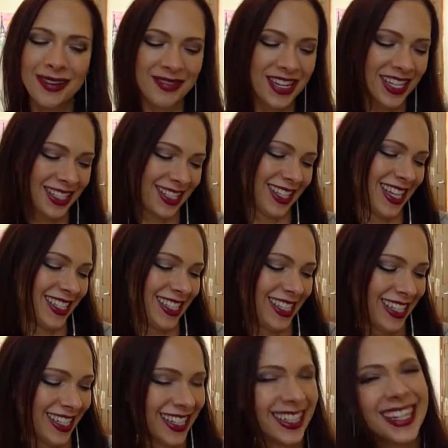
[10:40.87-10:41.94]
I'm just lazy.
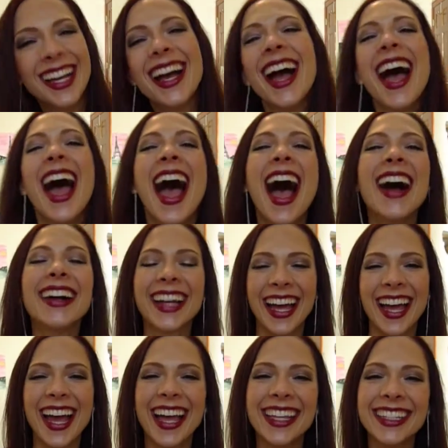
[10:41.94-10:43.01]

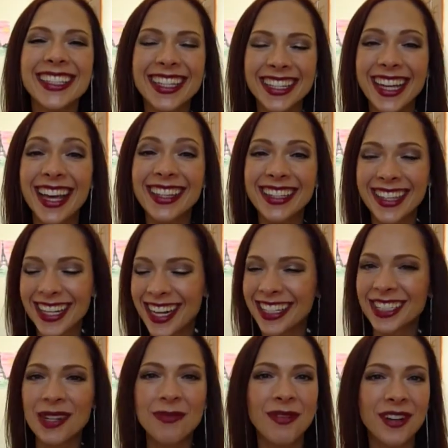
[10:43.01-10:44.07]
Okay, and the other thing I
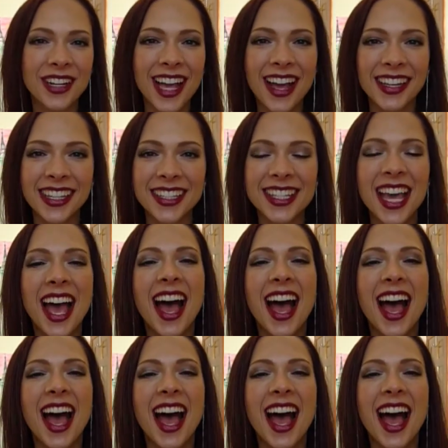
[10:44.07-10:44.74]
should point out is,